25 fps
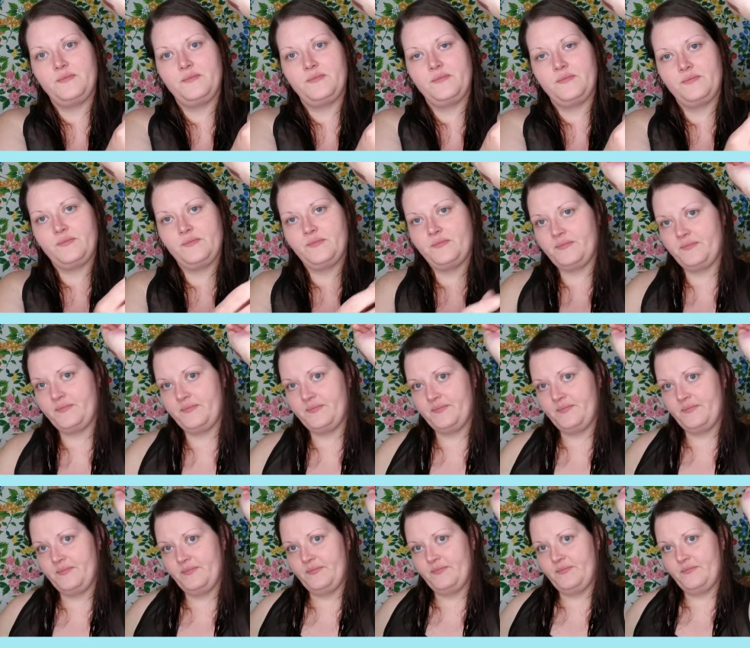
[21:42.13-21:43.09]

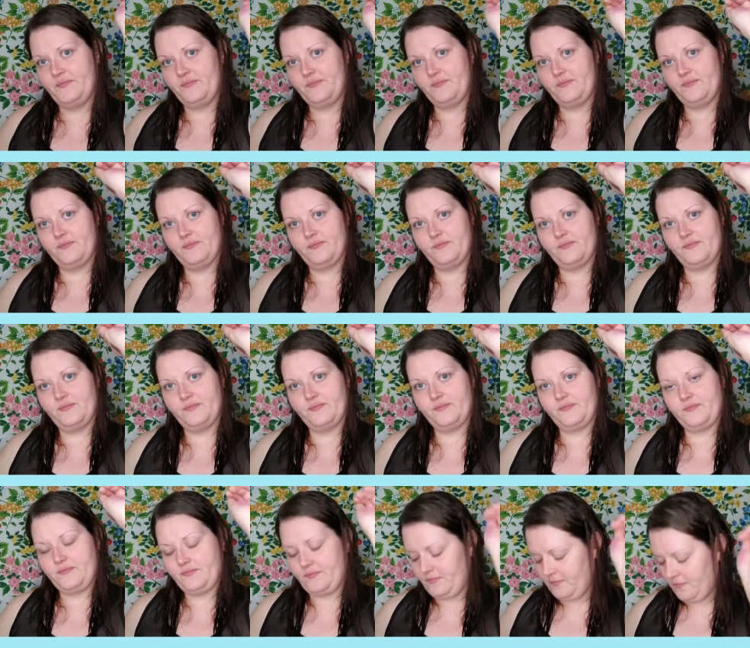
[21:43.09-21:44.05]

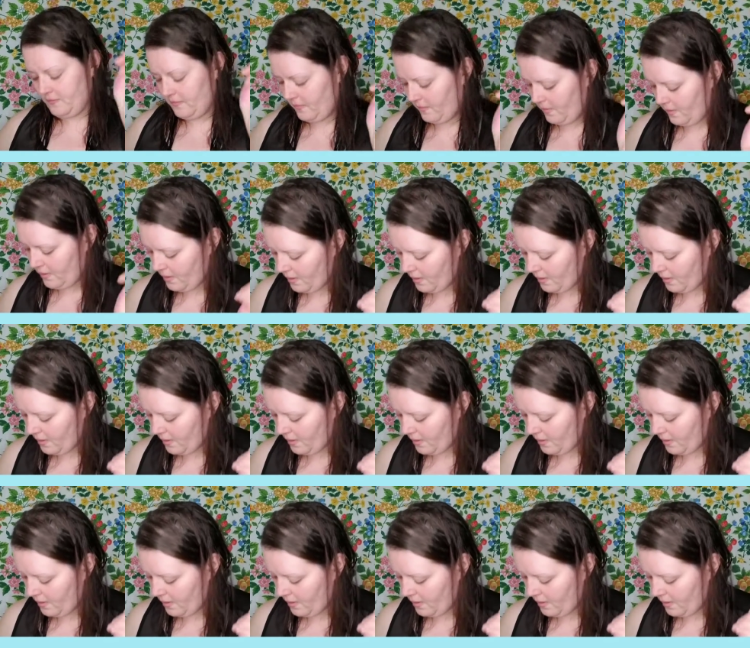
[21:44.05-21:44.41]
Nothing is said.